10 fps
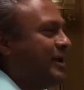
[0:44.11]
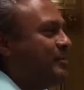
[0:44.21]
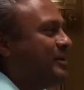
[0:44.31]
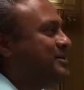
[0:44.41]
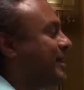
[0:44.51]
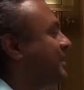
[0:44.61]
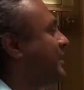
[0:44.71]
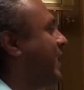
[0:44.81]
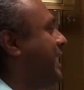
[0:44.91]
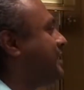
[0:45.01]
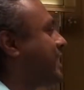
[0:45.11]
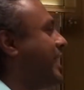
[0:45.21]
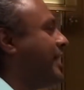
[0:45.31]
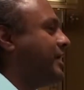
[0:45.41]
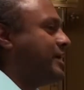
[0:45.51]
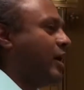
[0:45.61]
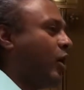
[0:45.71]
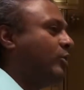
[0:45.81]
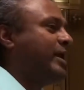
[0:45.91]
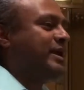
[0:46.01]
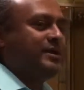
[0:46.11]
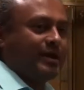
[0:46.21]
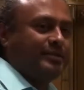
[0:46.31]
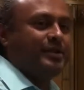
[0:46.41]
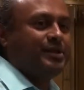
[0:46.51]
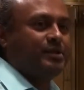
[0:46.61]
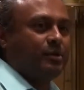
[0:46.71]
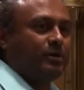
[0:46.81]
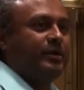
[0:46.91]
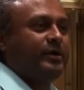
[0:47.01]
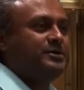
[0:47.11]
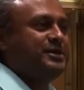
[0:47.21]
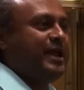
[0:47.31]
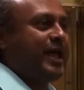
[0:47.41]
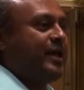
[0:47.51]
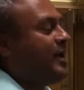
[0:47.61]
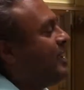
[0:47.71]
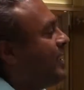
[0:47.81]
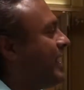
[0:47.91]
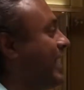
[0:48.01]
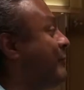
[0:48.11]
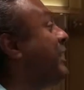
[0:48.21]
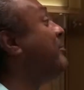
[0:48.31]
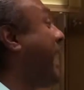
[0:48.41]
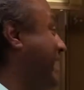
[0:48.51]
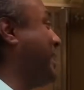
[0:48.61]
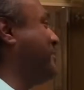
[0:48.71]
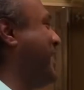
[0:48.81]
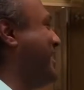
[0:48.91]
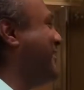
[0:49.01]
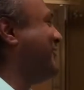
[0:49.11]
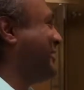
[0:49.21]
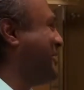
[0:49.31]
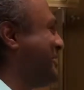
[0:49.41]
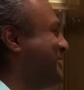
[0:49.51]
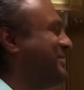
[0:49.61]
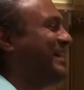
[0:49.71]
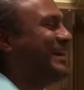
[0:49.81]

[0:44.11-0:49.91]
But just in case, I had already done this earlier today, and I had made a backup of the code.